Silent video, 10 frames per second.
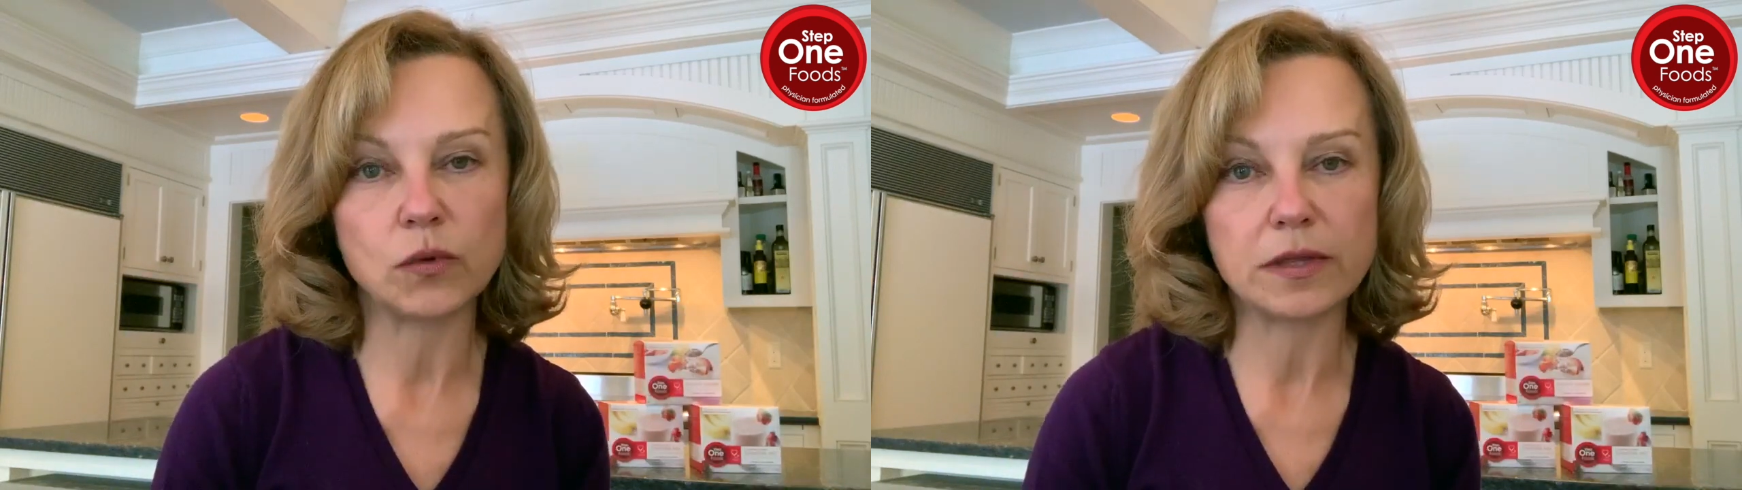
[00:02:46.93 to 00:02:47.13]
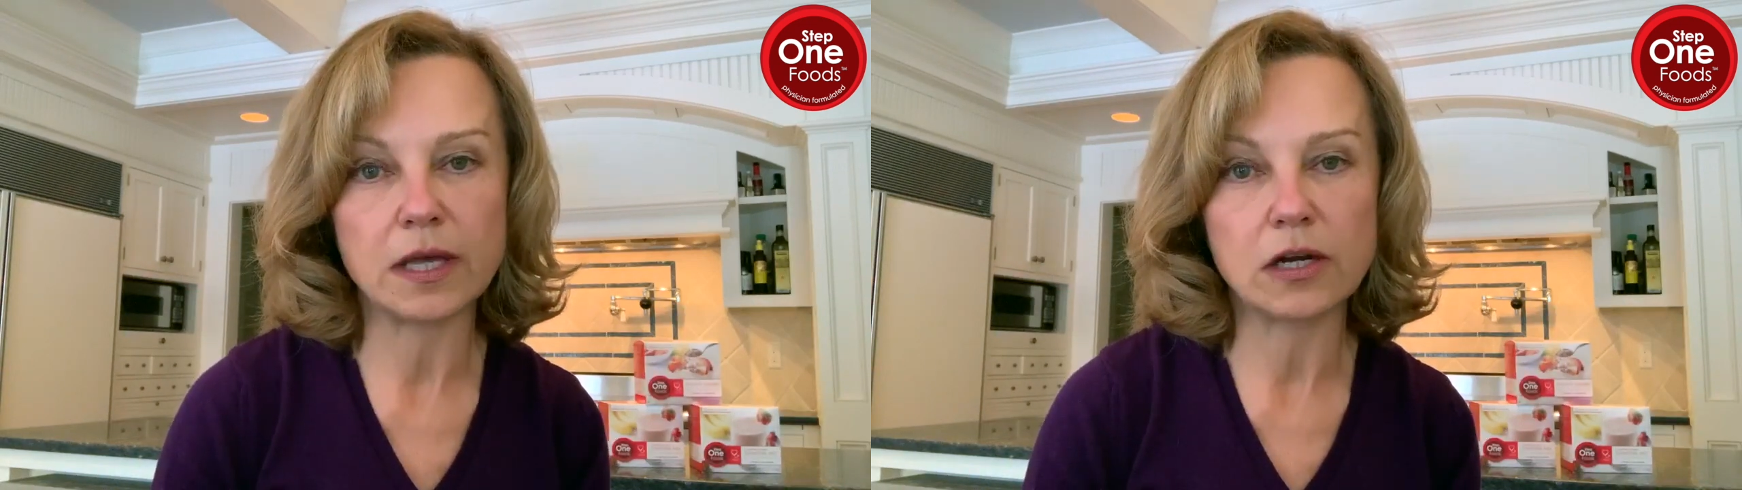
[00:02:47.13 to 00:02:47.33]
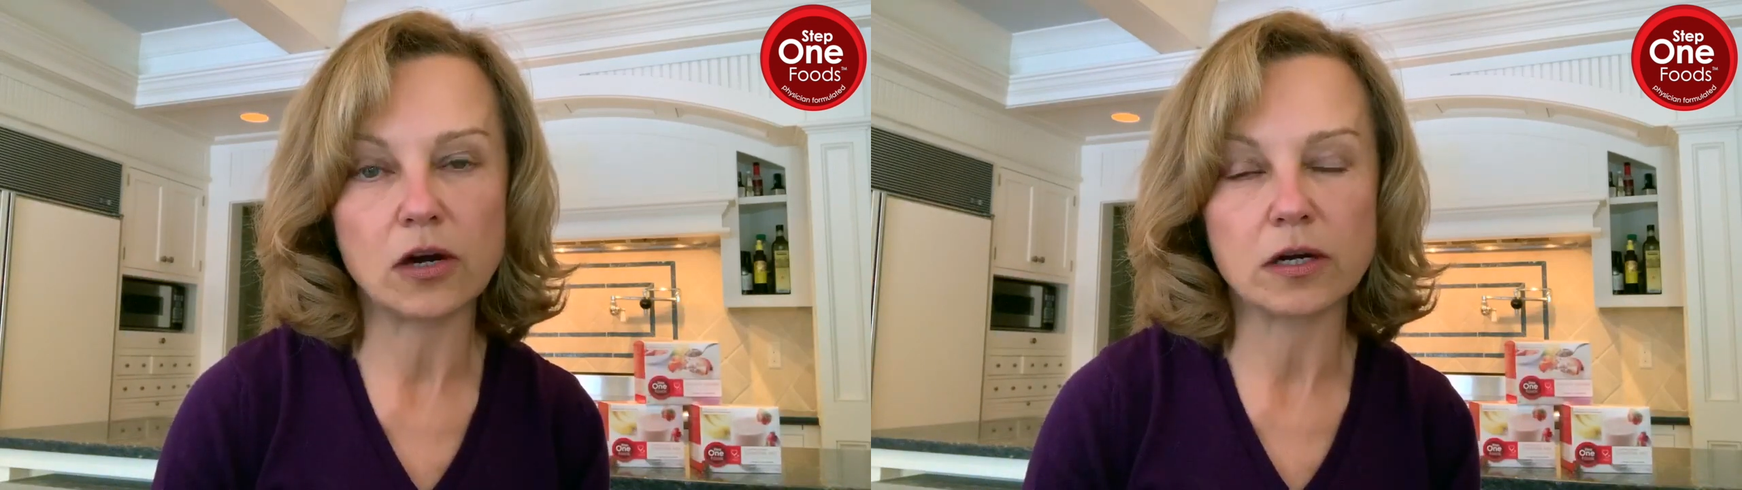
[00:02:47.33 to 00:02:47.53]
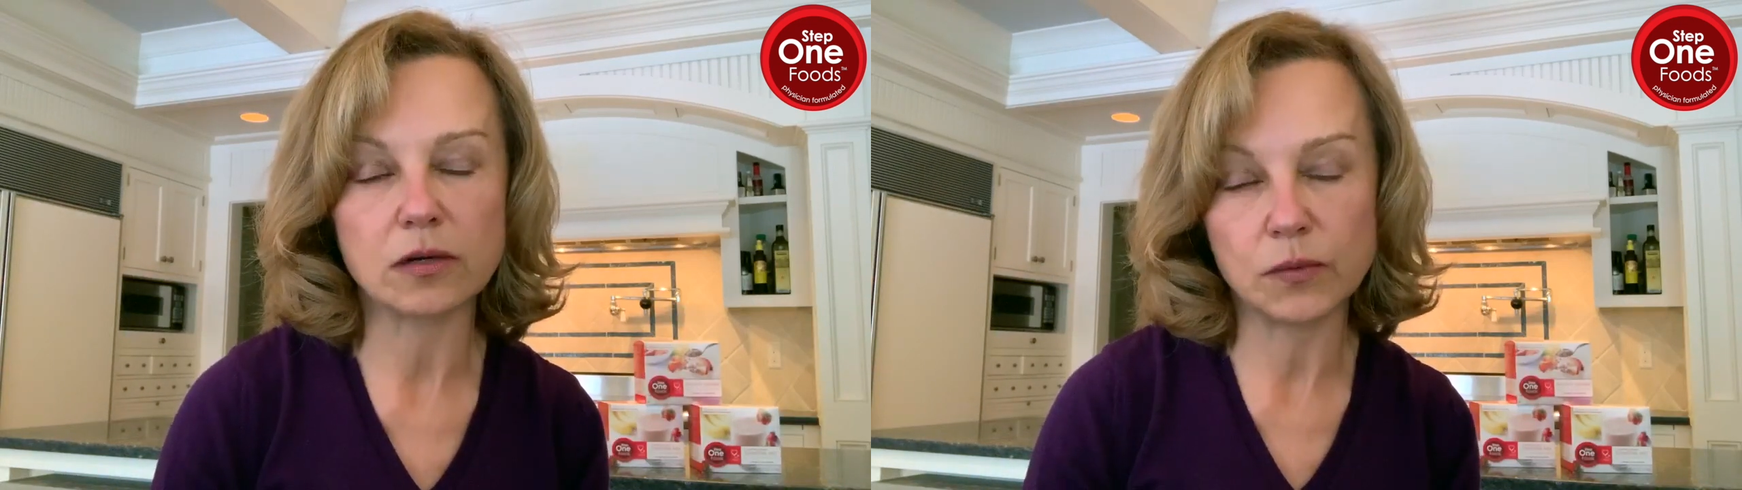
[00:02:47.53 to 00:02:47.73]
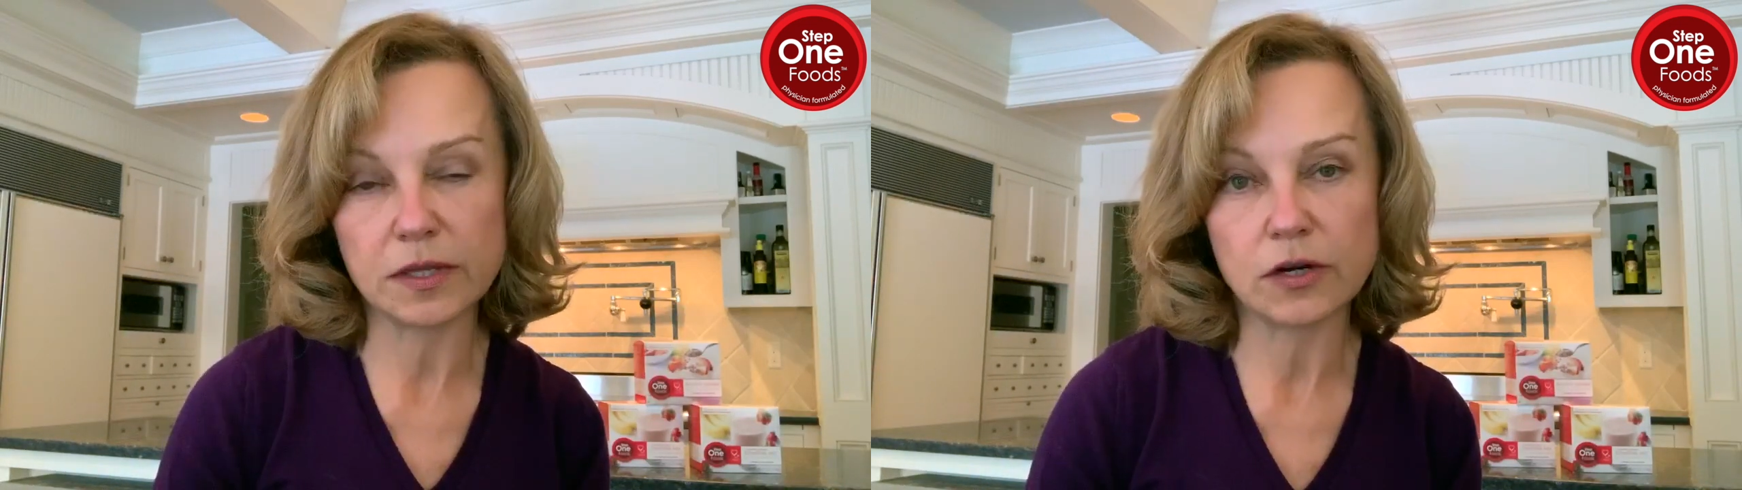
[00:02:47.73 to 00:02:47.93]
within
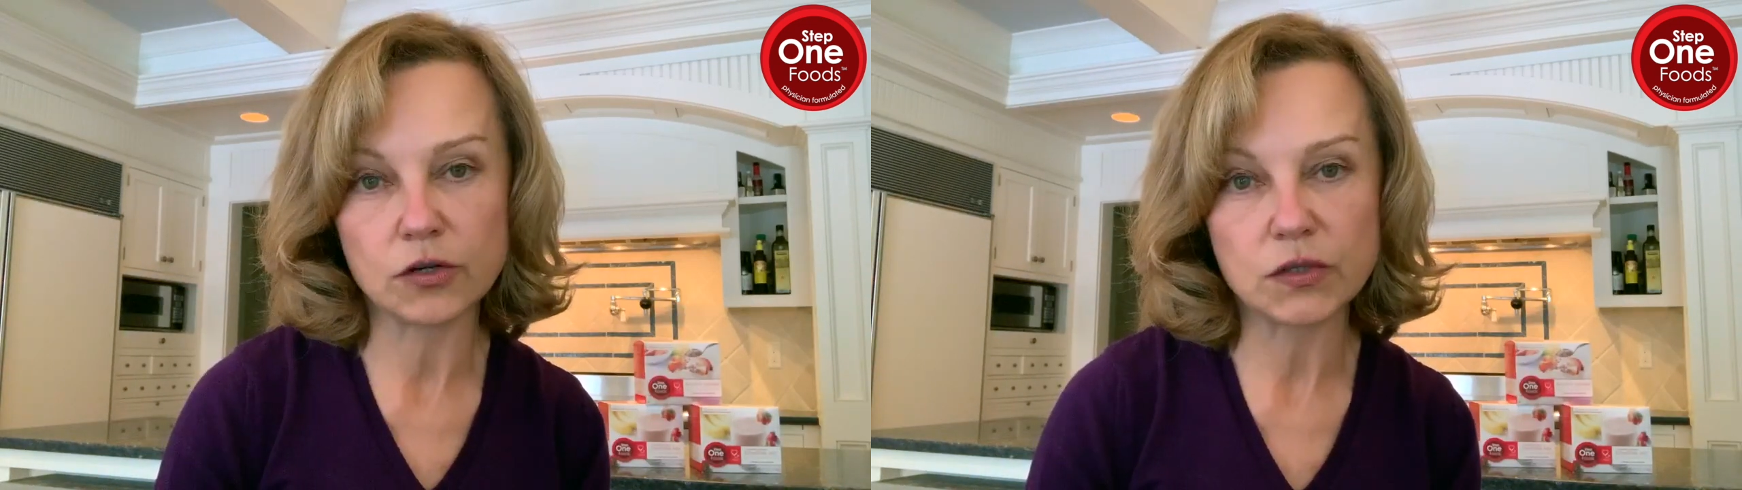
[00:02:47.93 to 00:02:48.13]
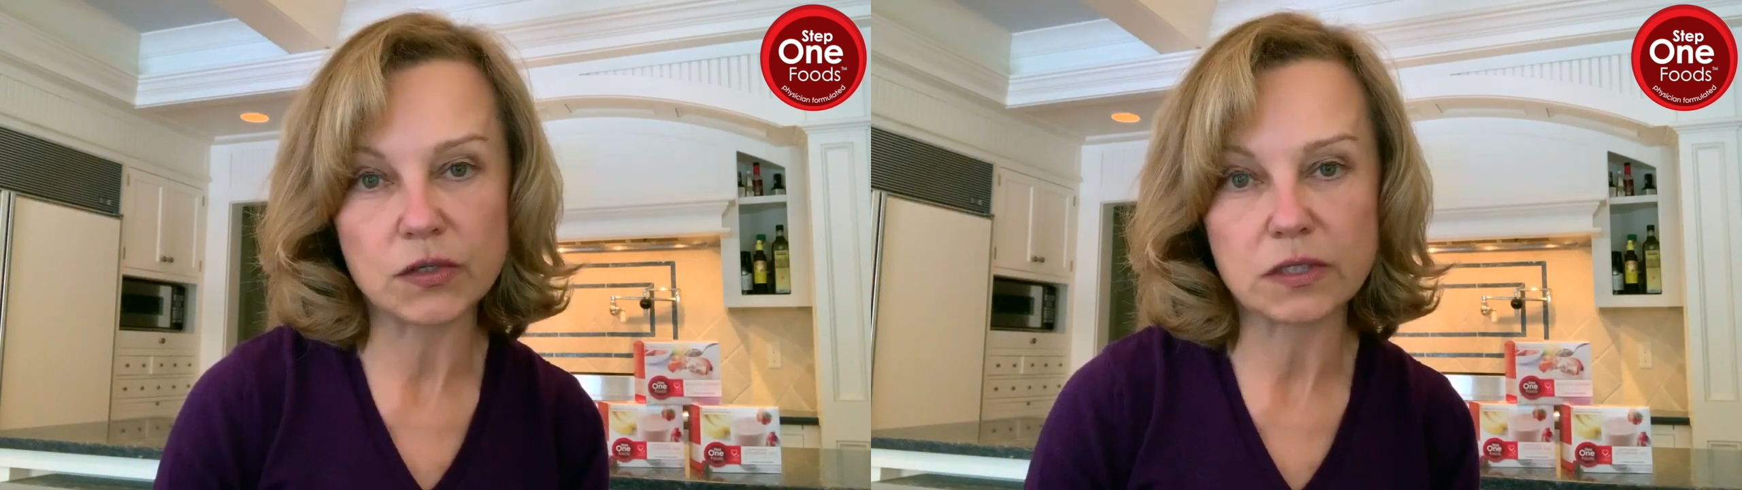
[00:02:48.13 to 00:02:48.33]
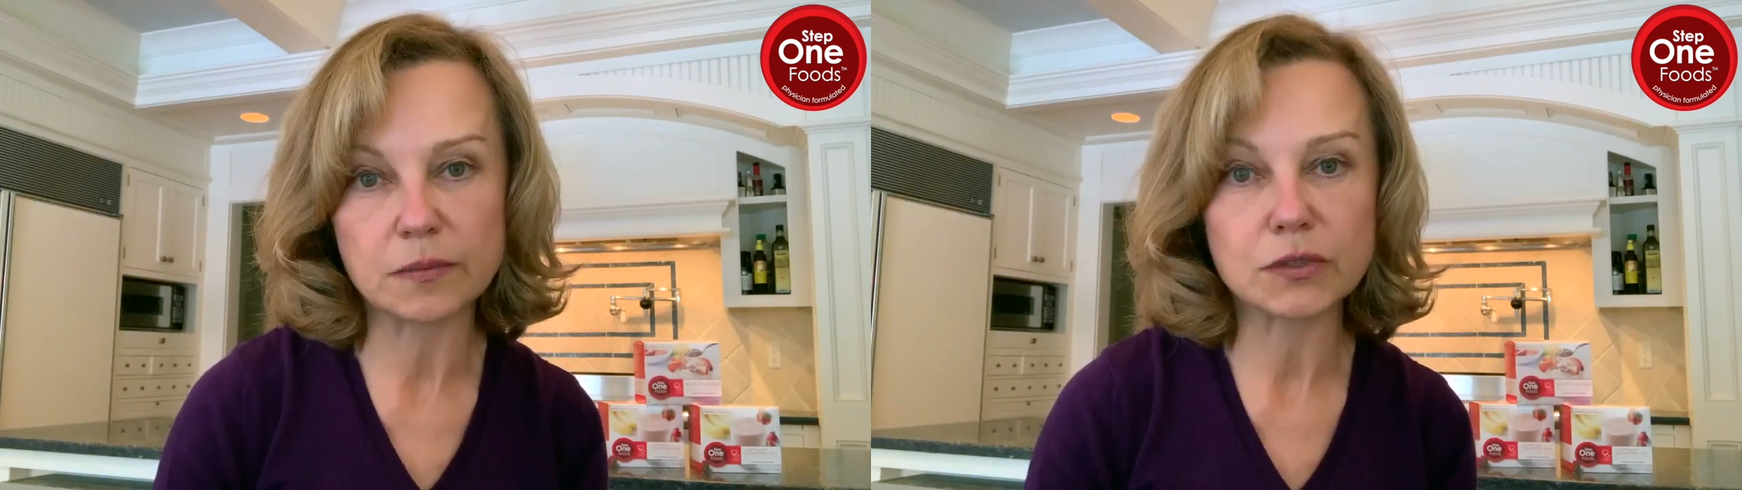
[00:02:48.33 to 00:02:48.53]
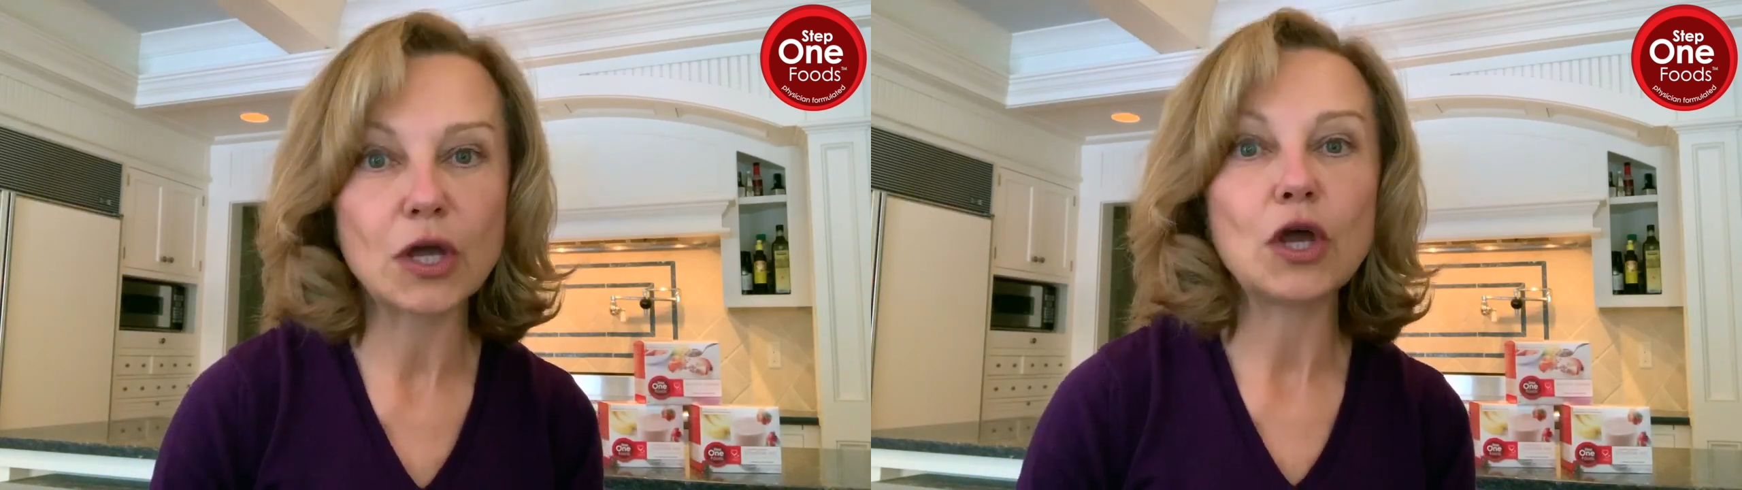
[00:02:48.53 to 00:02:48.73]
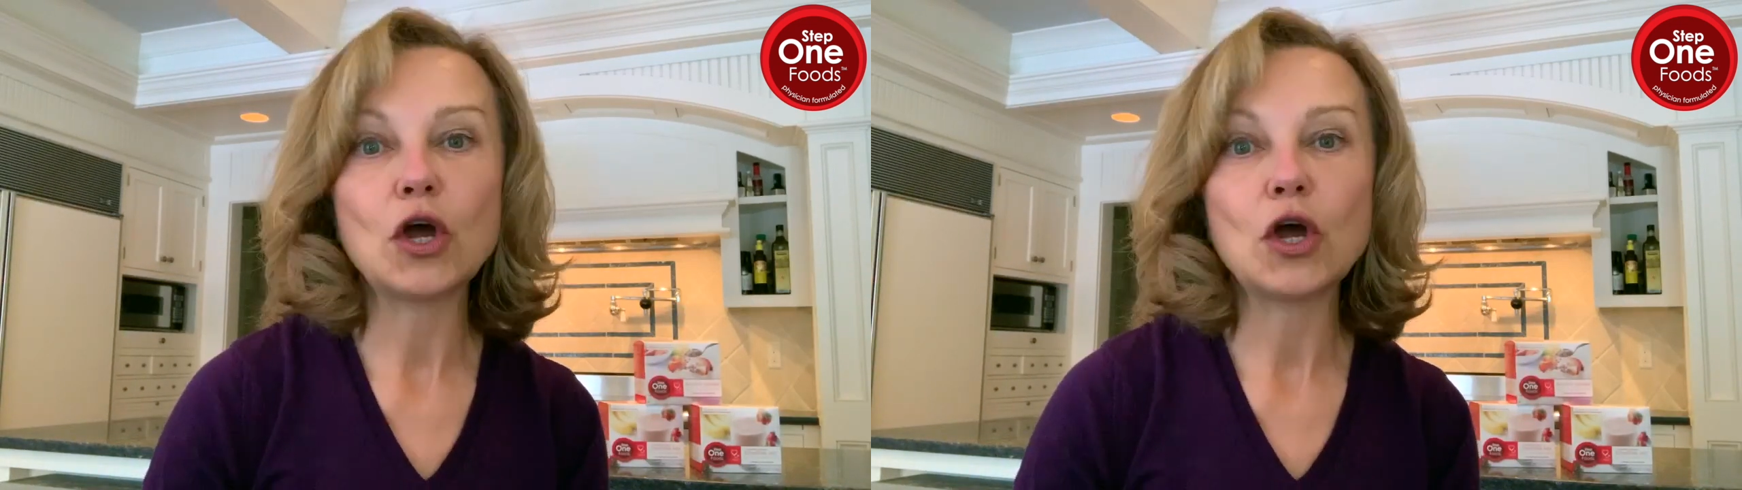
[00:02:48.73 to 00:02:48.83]
our, within our systems.